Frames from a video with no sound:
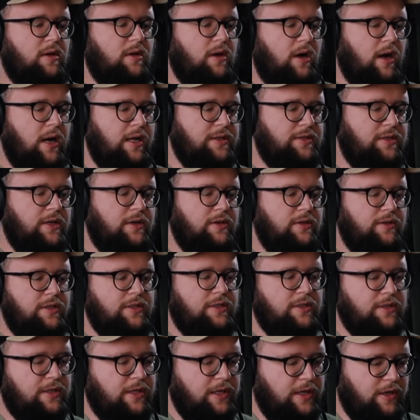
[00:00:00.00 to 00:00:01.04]
All right, so
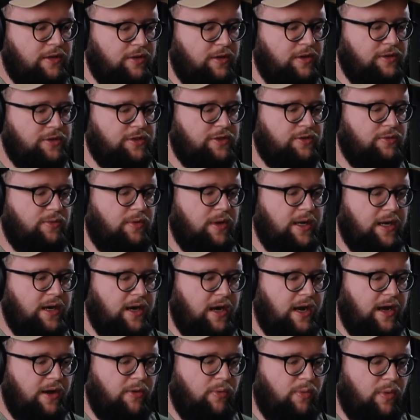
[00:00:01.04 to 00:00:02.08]
this is getting close to
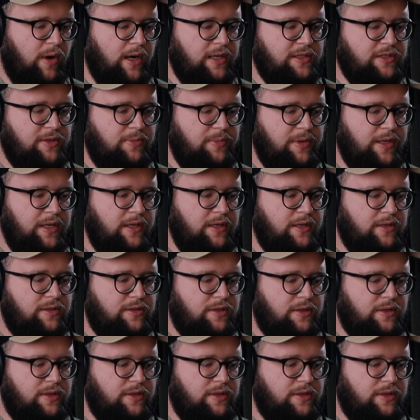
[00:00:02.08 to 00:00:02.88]
where I want it to be.